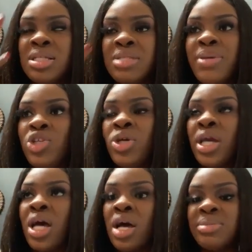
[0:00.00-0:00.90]
Smith, you
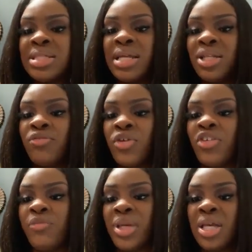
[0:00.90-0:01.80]
can come stand in
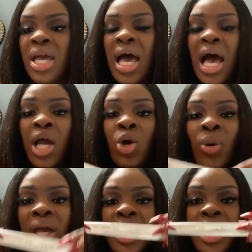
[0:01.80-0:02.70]
front of me. I
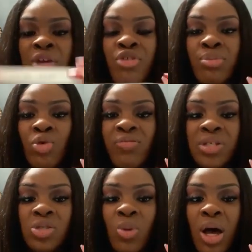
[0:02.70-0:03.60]
go ahead and I remove
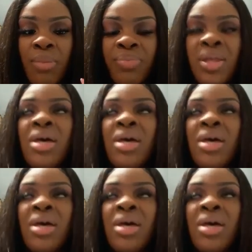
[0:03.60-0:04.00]
the swab.